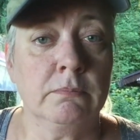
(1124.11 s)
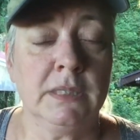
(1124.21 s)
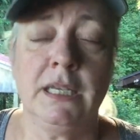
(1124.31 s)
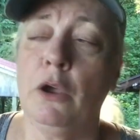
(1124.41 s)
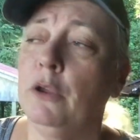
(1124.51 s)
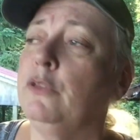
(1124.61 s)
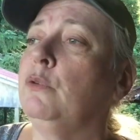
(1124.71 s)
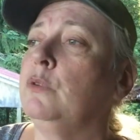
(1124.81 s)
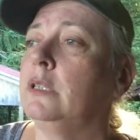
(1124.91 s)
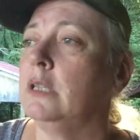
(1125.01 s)
See, Arthur
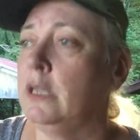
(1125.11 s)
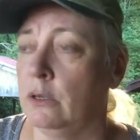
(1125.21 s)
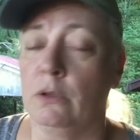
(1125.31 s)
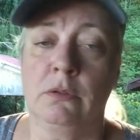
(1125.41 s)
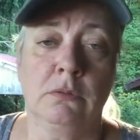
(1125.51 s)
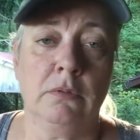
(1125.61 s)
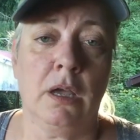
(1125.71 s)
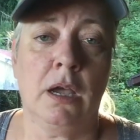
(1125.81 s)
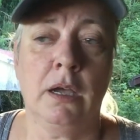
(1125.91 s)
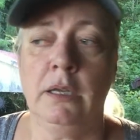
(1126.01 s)
was ill,
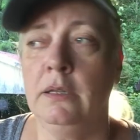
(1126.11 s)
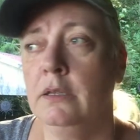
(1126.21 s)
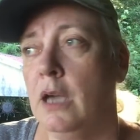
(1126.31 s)
and the